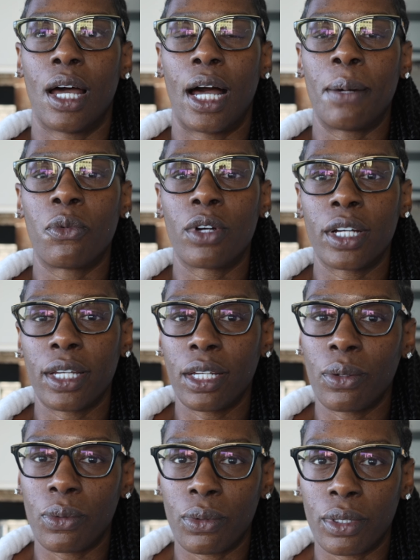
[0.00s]
I'm working
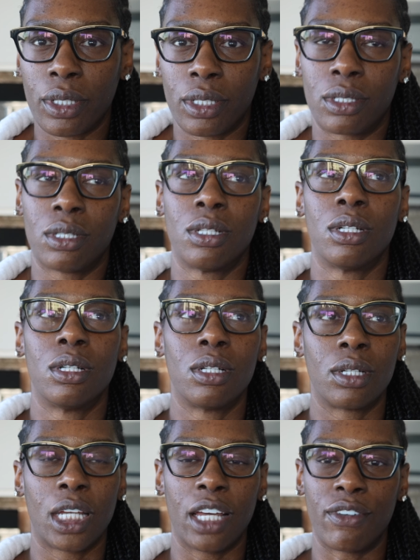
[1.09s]
on
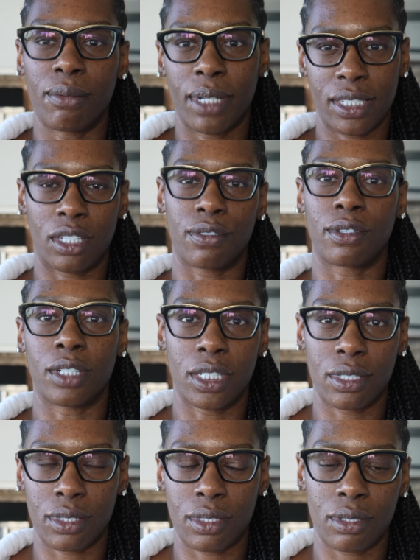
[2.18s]
giving myself
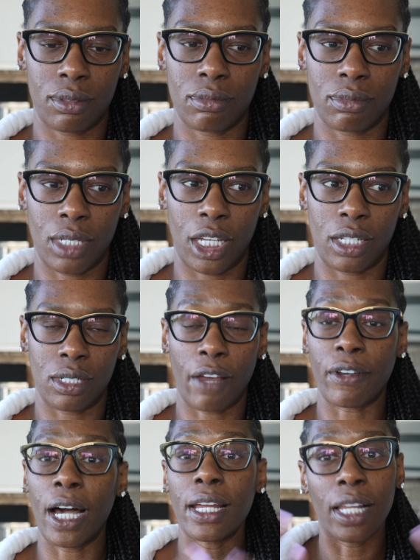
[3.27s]
grace. And
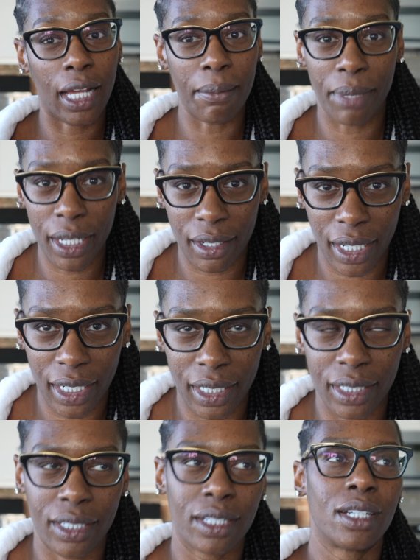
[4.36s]
I've gotten a lot better at
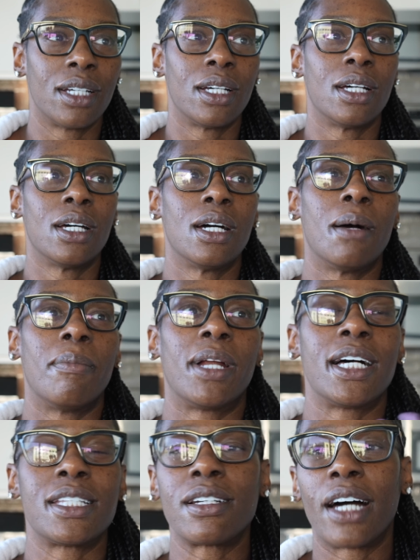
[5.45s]
it, but
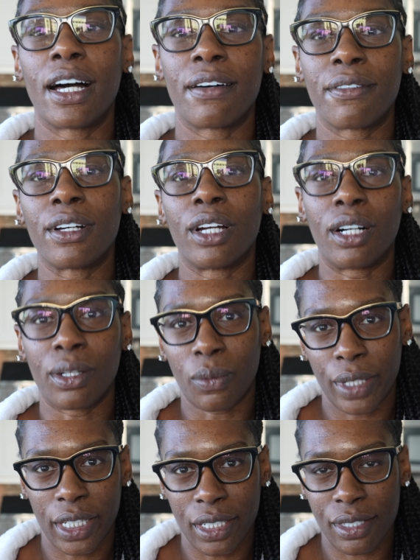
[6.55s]
I still have a long
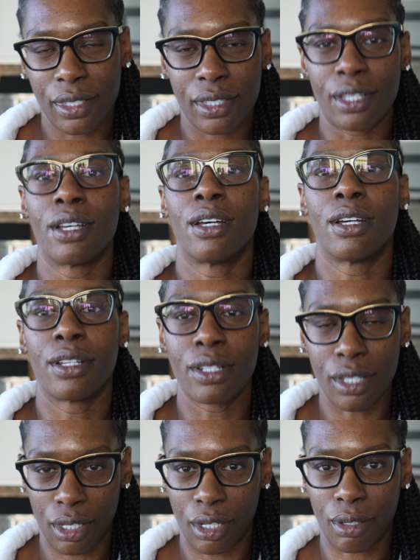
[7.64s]
ways
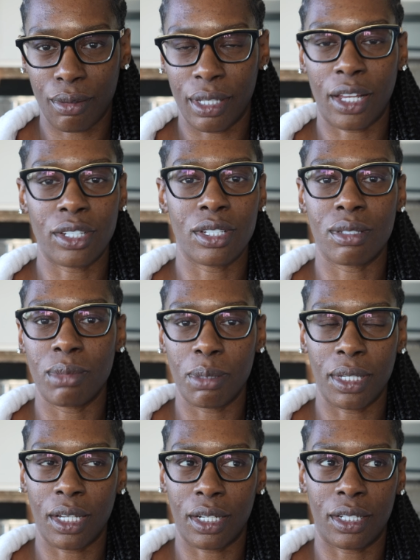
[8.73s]
to go. And that's just me
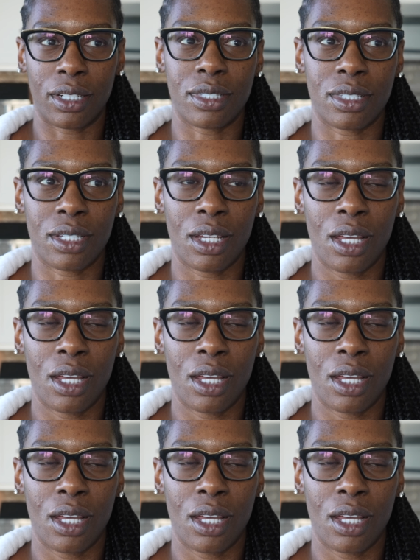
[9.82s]
being honest.